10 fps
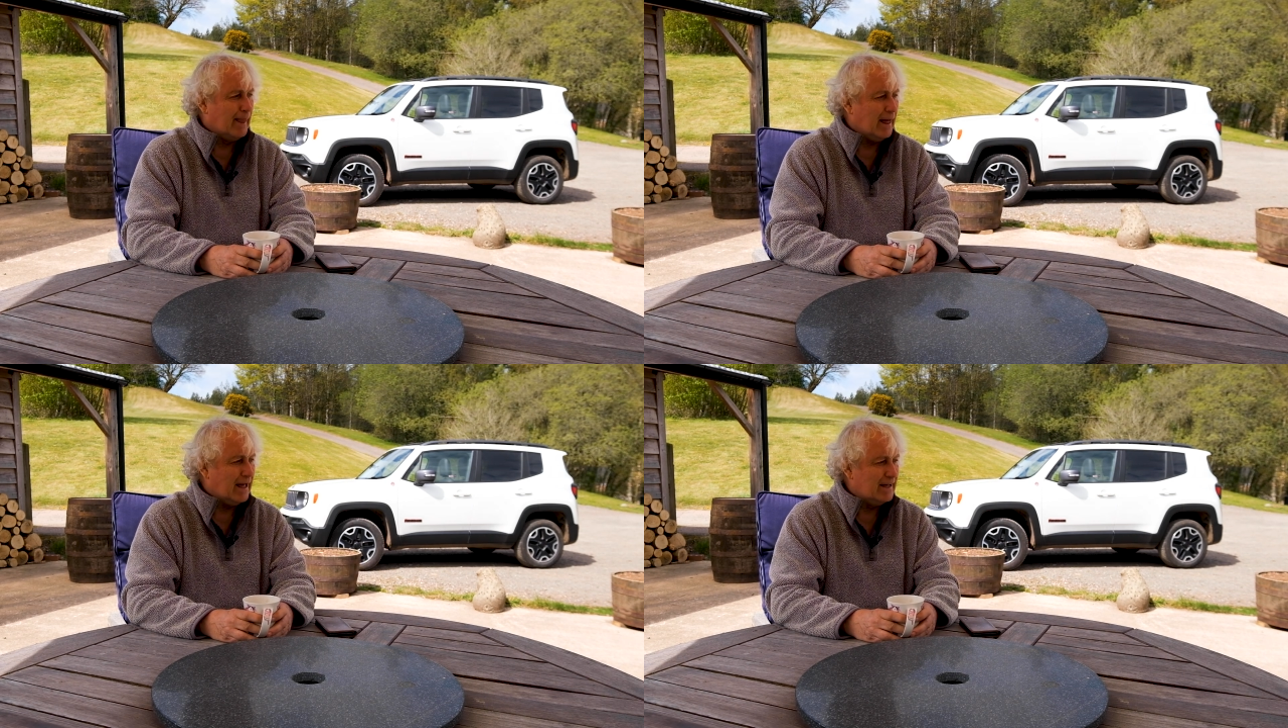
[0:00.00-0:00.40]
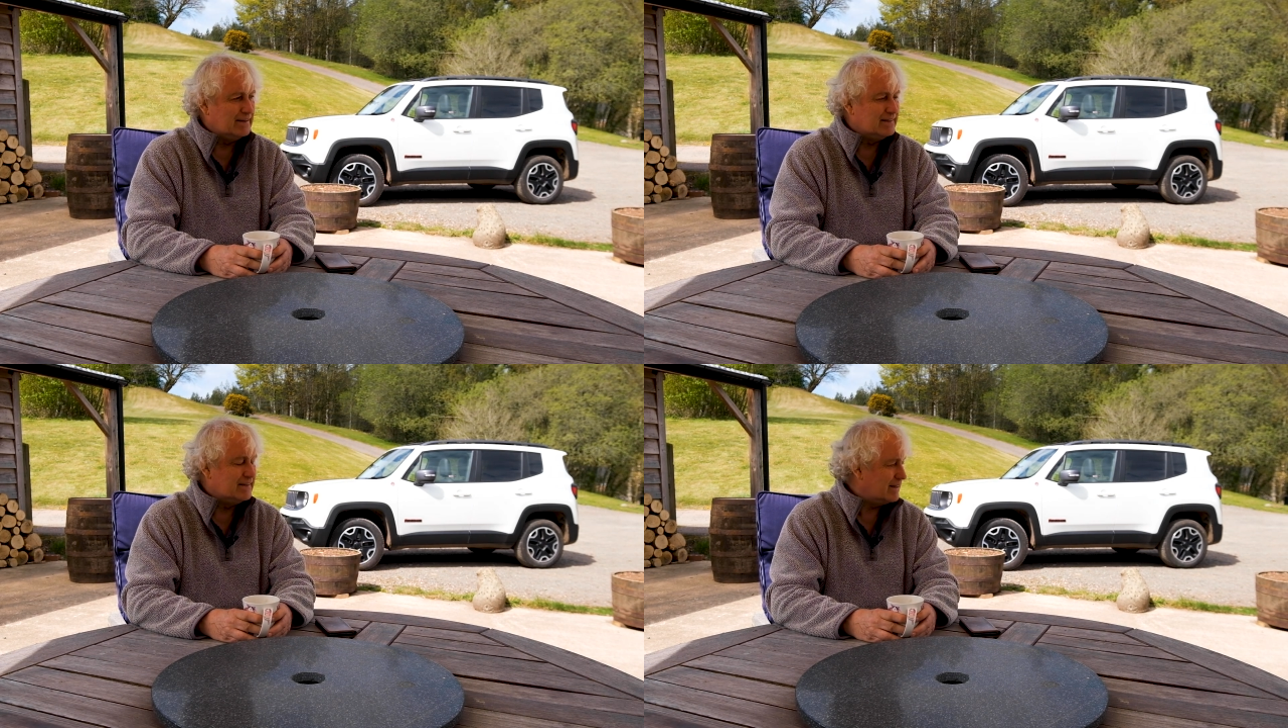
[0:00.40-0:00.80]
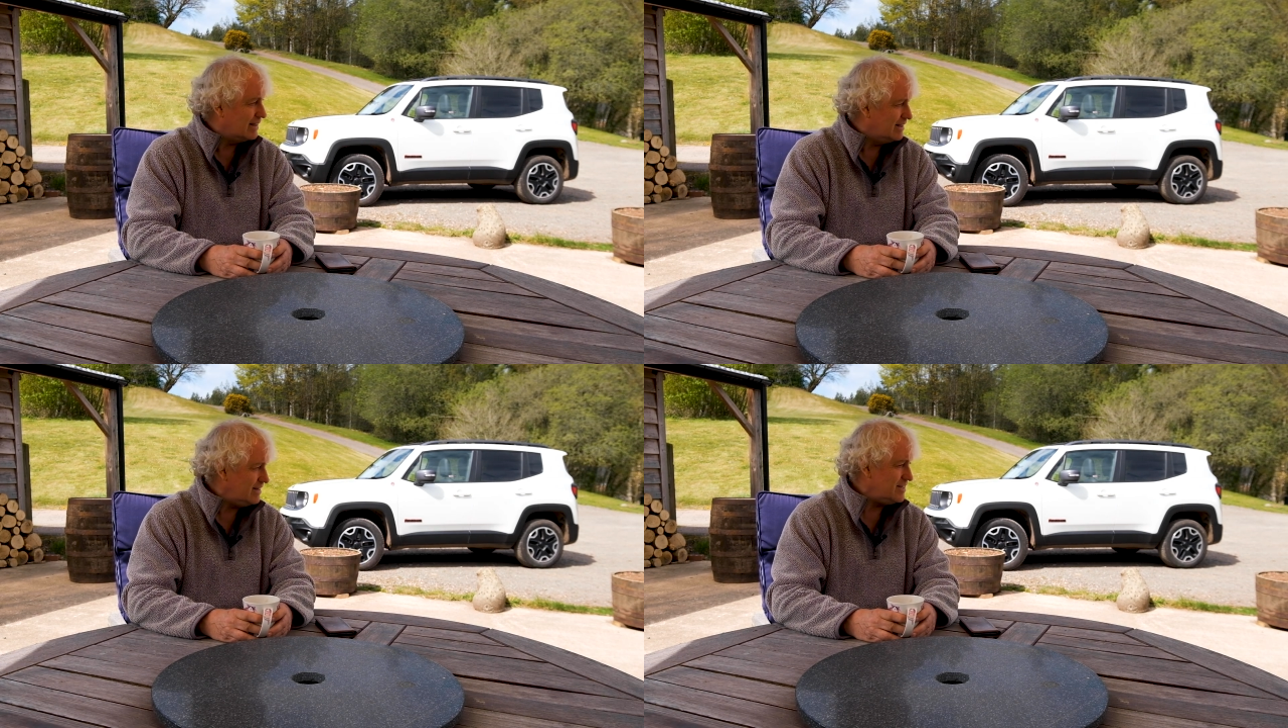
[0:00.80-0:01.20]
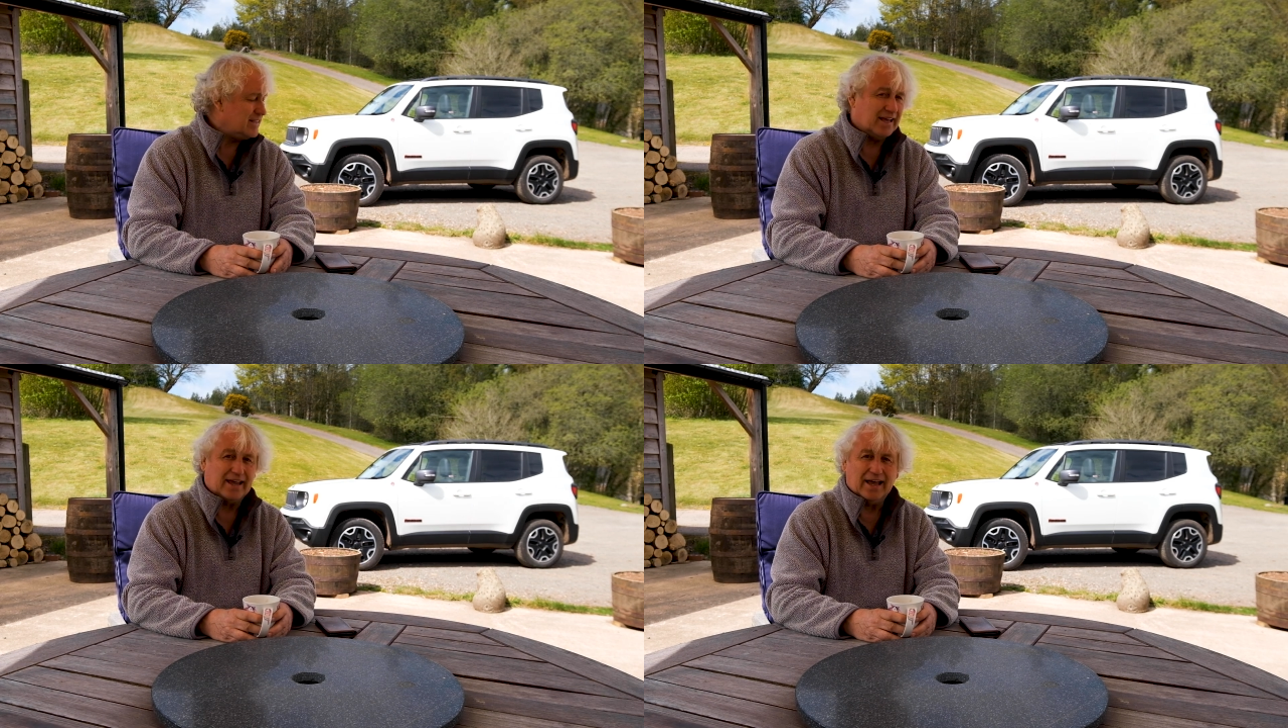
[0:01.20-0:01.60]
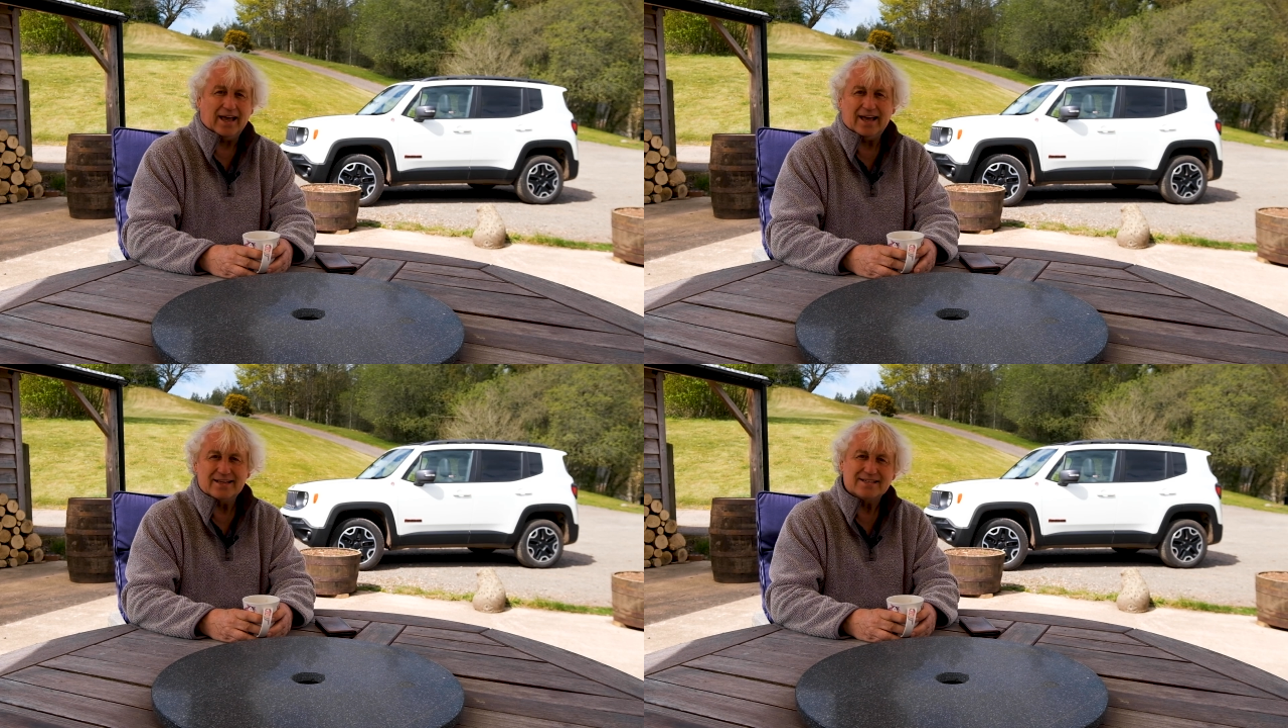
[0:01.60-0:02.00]
And this thing
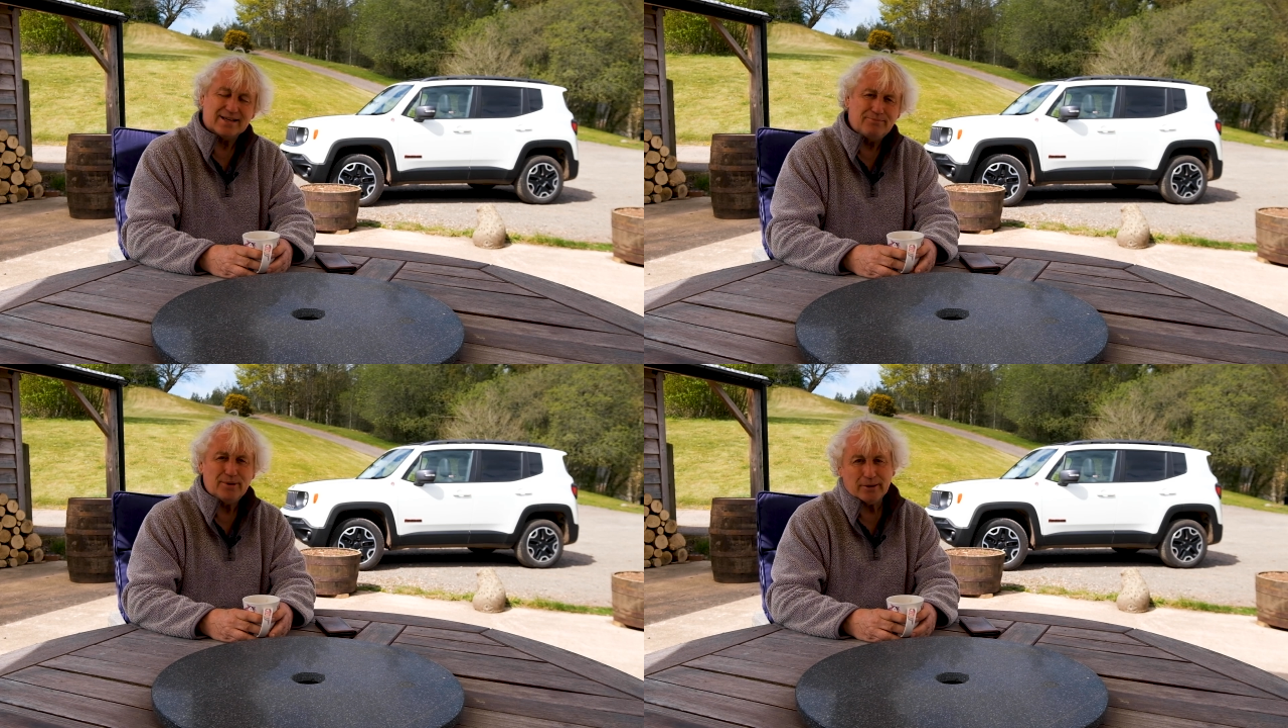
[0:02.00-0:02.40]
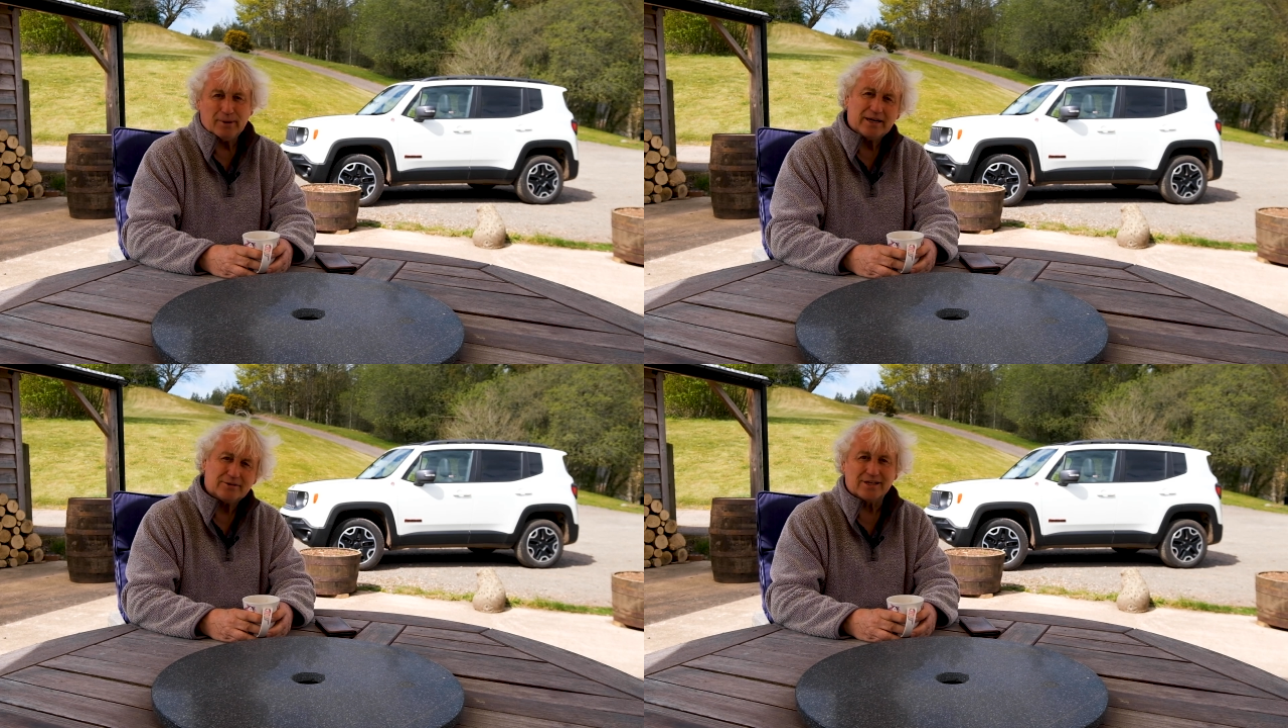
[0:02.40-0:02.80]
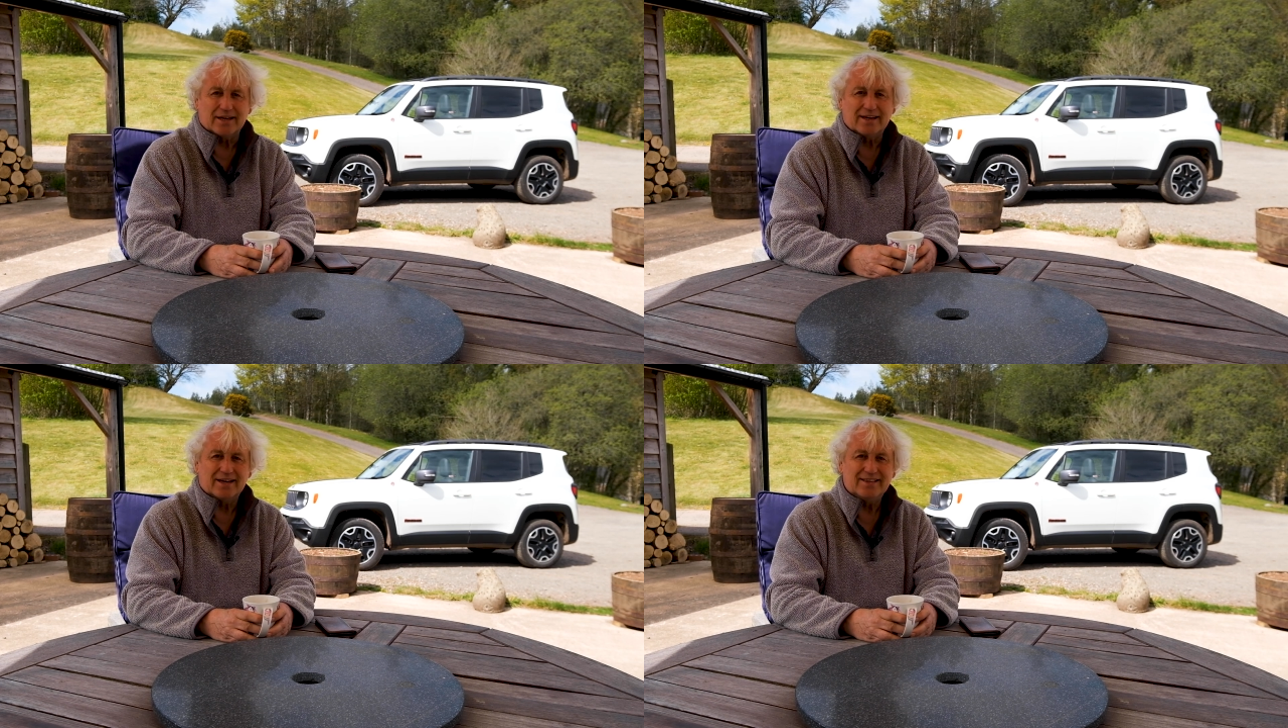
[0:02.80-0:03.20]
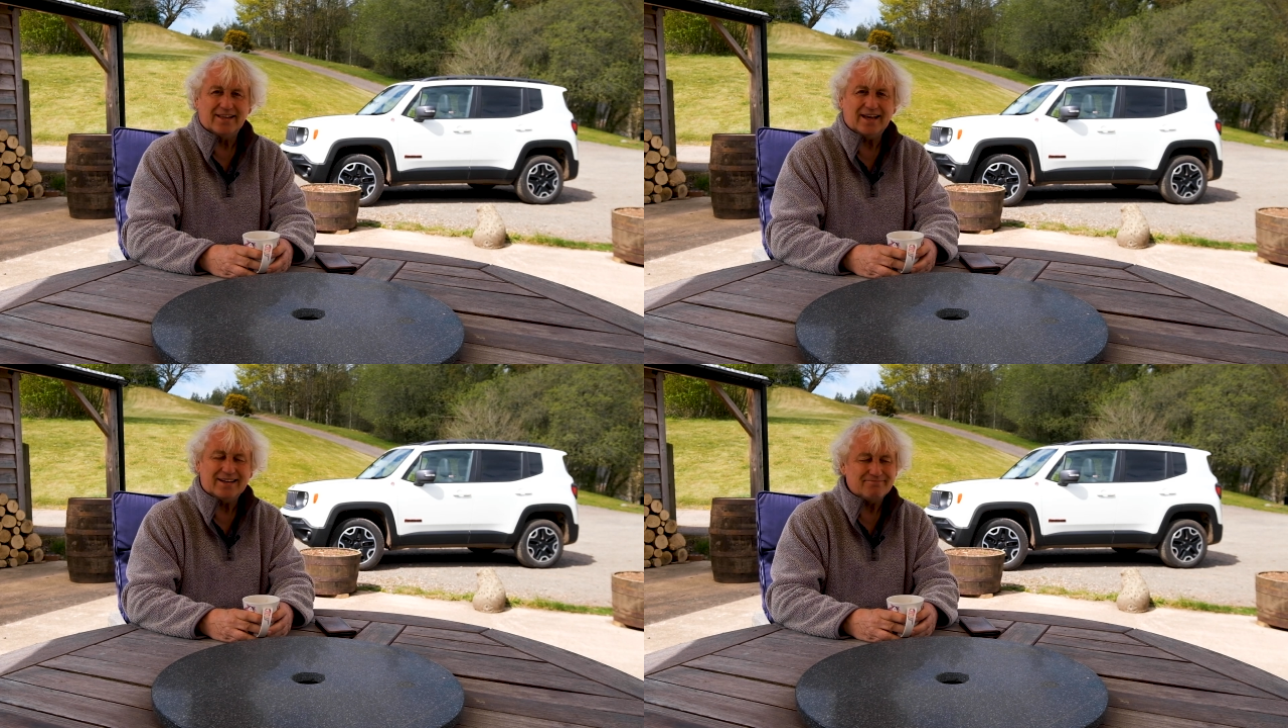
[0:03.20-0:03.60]
has a bit about it, and that